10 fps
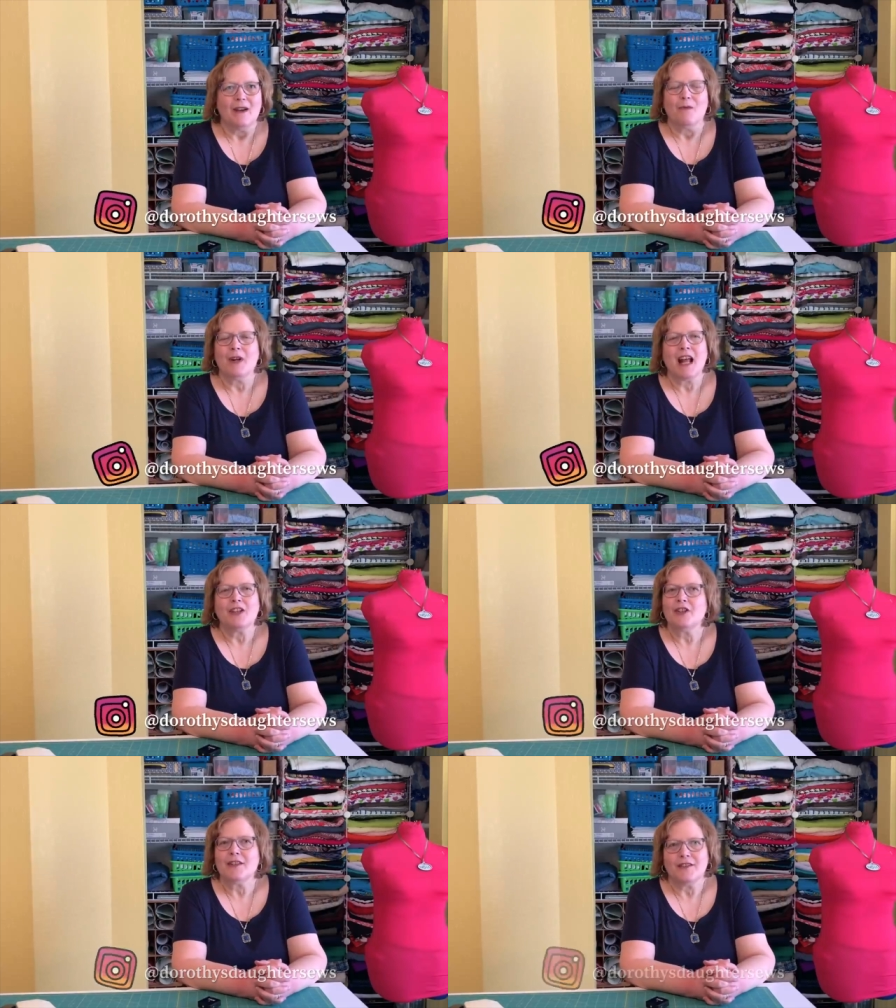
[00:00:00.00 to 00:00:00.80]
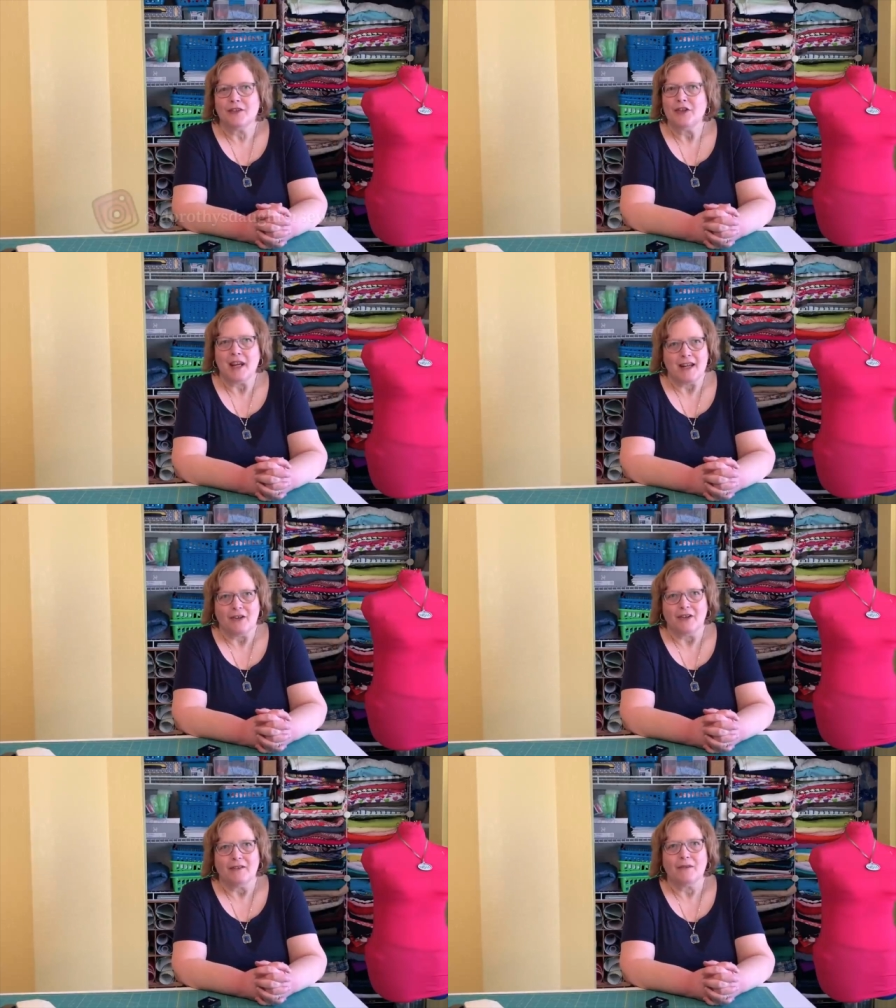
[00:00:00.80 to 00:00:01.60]
We're not just a
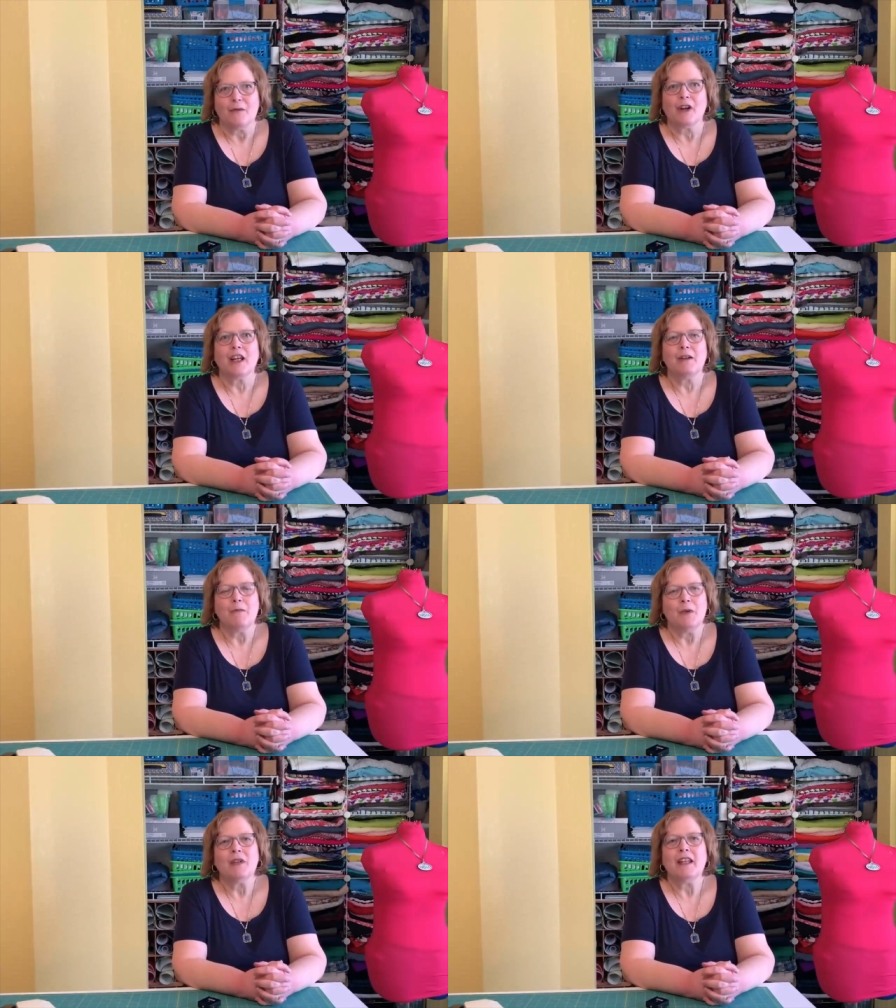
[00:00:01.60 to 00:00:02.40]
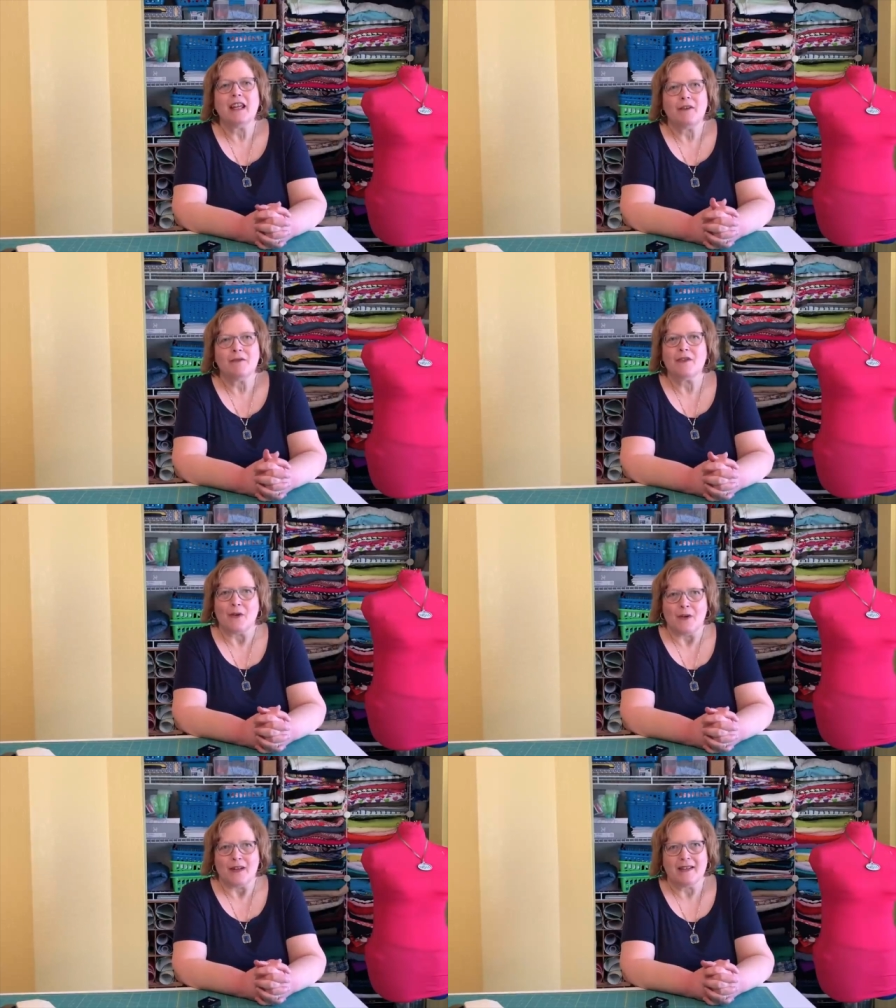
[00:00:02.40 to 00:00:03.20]
channel. We're a community of
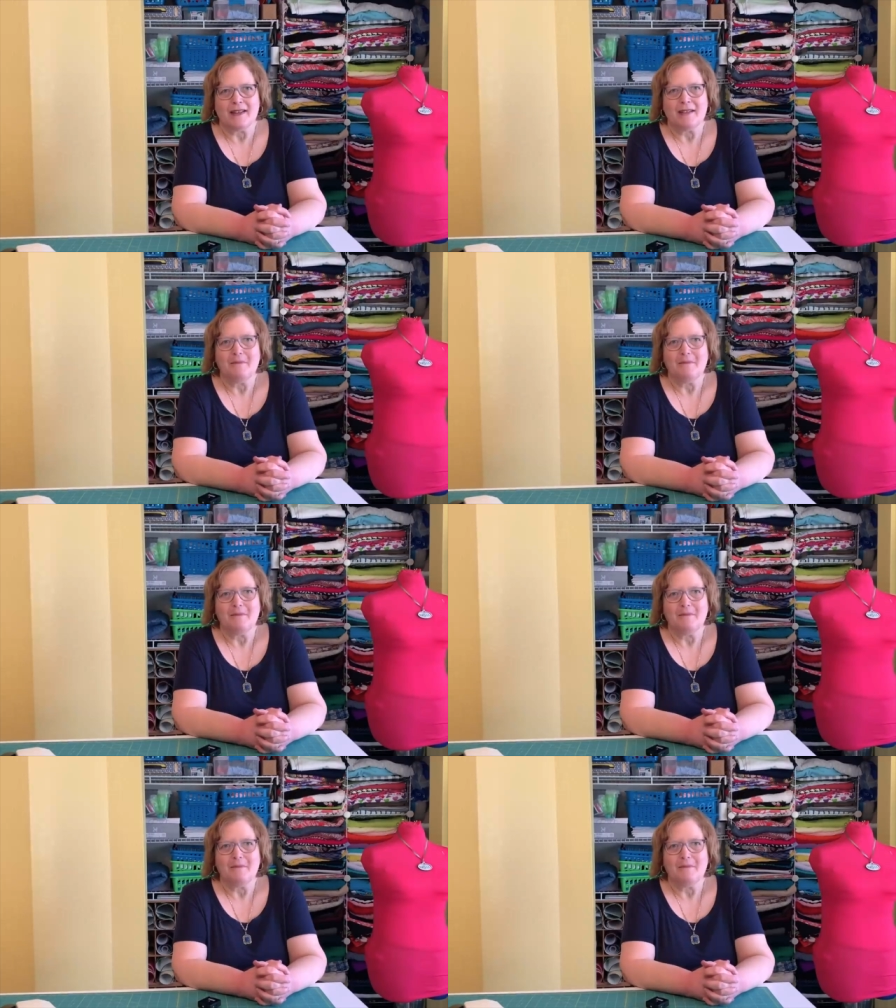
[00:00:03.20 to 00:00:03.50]
sewists.